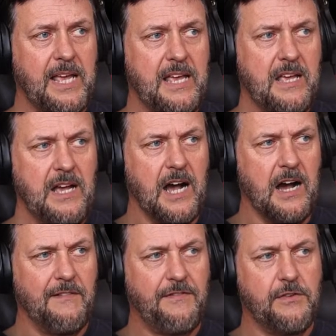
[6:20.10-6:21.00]

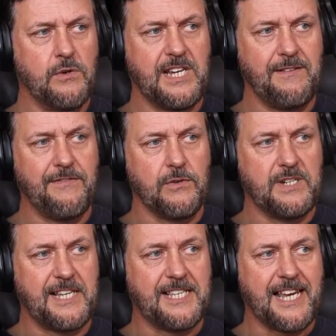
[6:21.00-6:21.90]
for
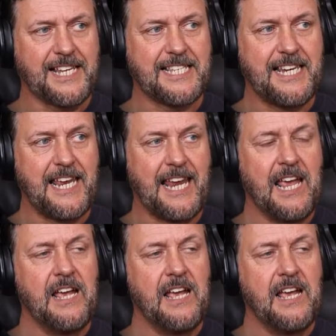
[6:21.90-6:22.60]
144060,